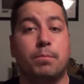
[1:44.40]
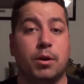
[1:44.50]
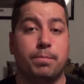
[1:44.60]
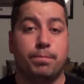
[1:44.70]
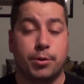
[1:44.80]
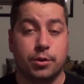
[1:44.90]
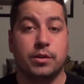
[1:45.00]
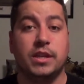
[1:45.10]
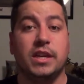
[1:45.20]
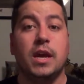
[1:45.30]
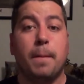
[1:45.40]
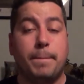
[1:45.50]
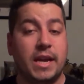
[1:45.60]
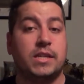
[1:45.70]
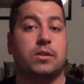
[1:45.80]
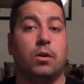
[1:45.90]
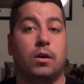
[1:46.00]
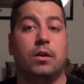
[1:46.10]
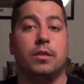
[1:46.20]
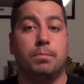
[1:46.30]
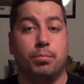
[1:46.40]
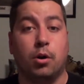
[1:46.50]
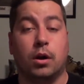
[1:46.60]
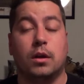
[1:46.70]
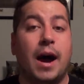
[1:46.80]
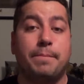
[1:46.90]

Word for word: but purely based on the book.